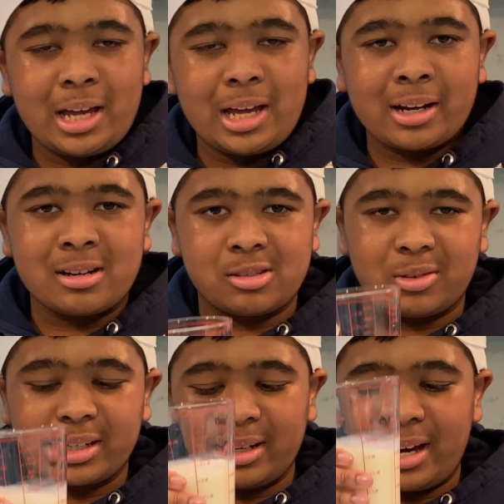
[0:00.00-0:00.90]
Now guys,
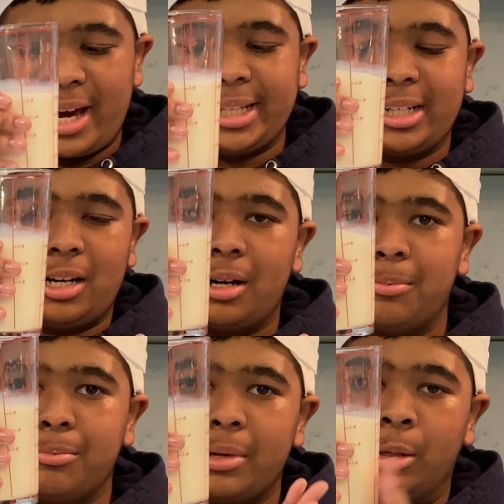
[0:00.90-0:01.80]
we're gonna add
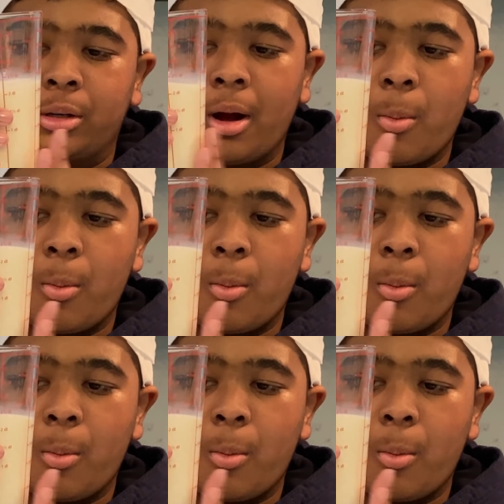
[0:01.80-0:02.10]
milk.